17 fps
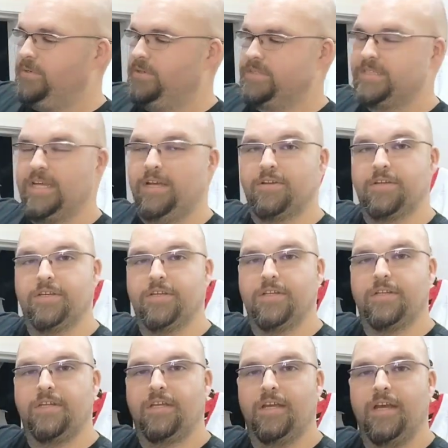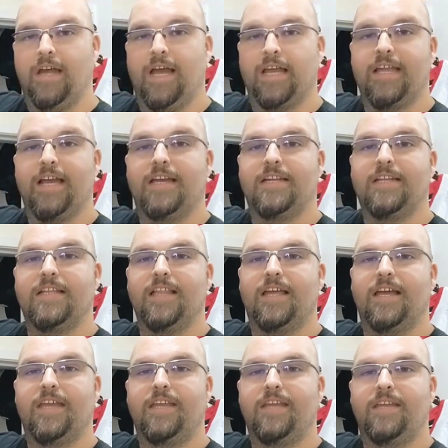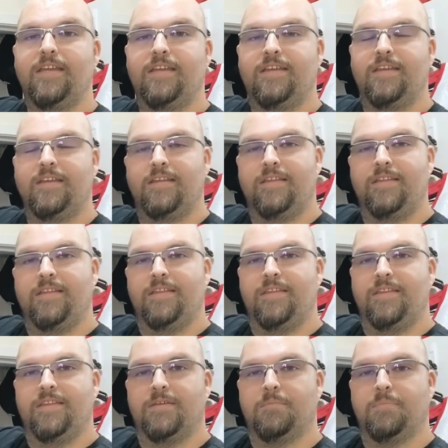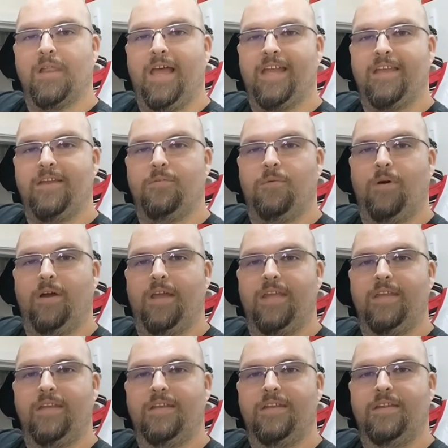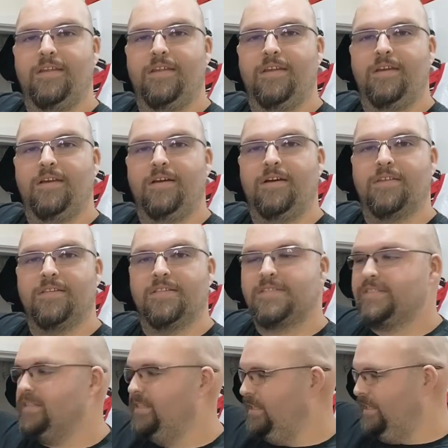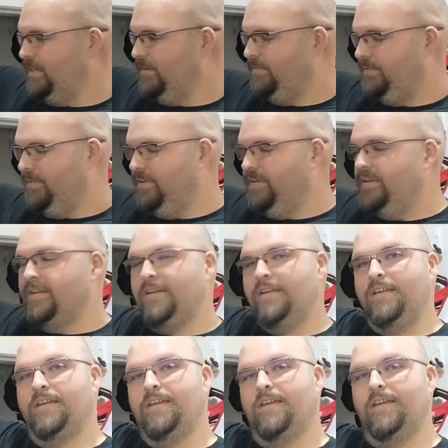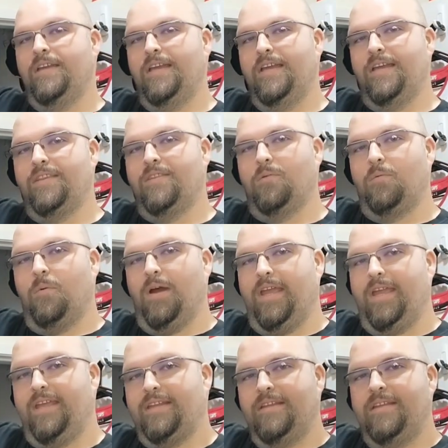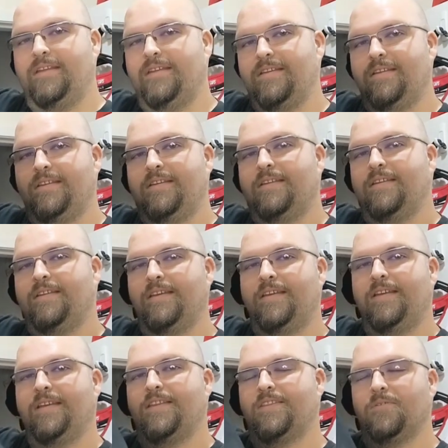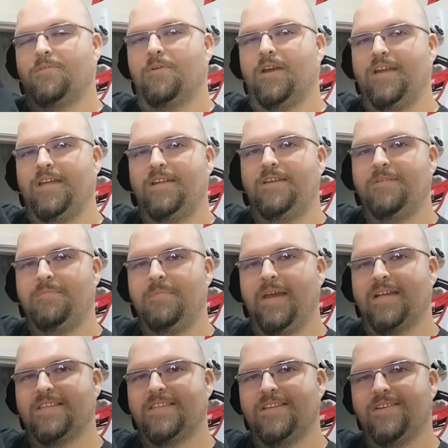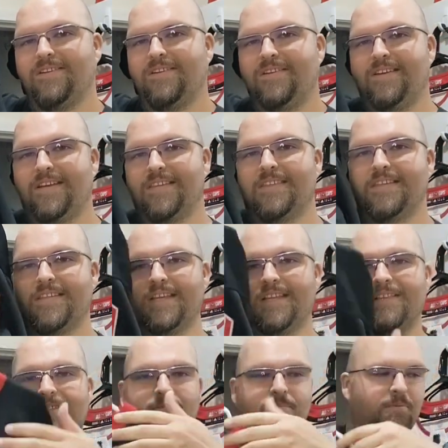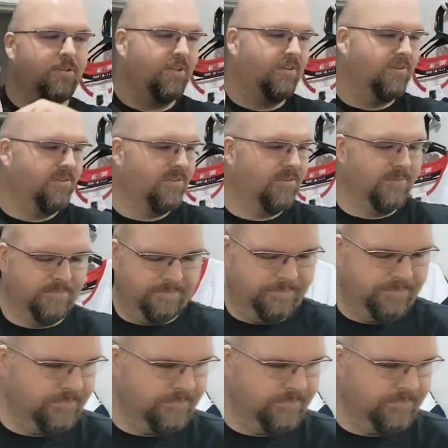works out good. I kind of like the black and white on the sleeve and the white and the red back there. I think that looks pretty cool.